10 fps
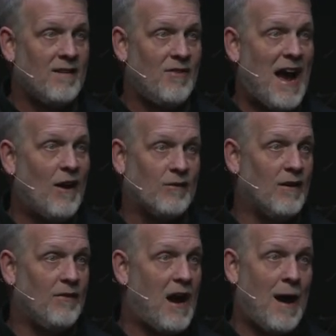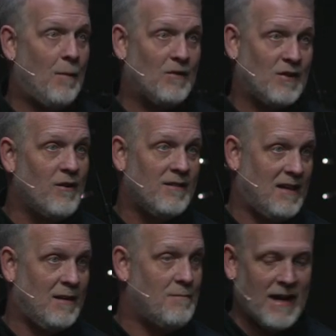thousandth
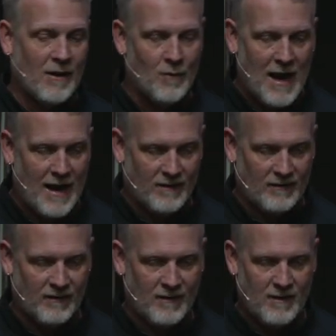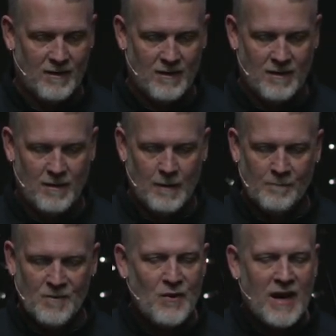opportunity to make it right.
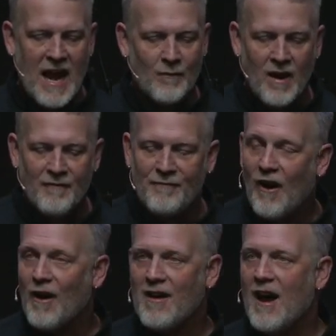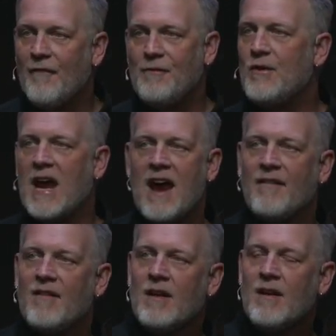You can't run far enough. You can't
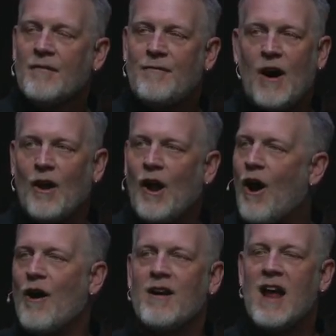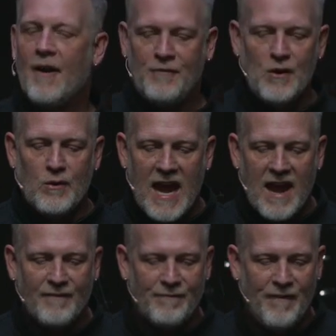fall hard enough. You
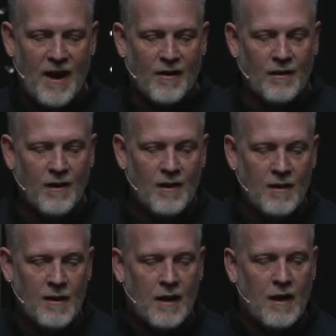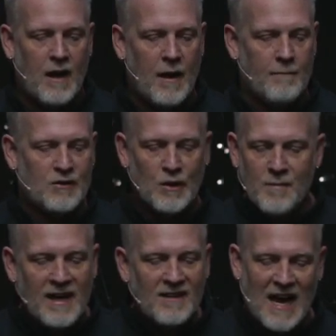can't fail um, too
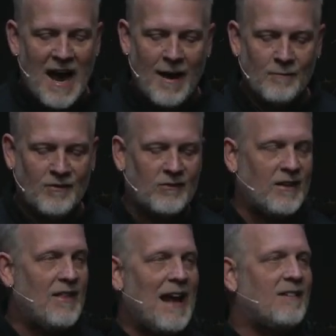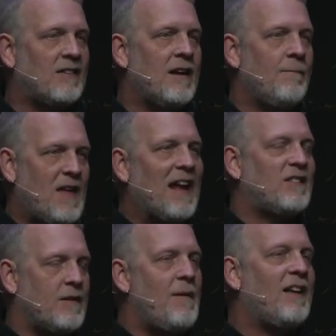many times. See, that's, that's
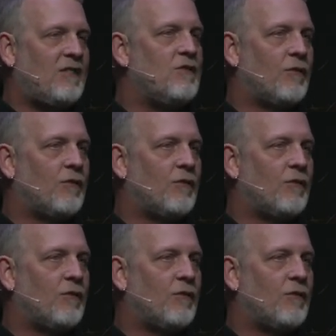the message of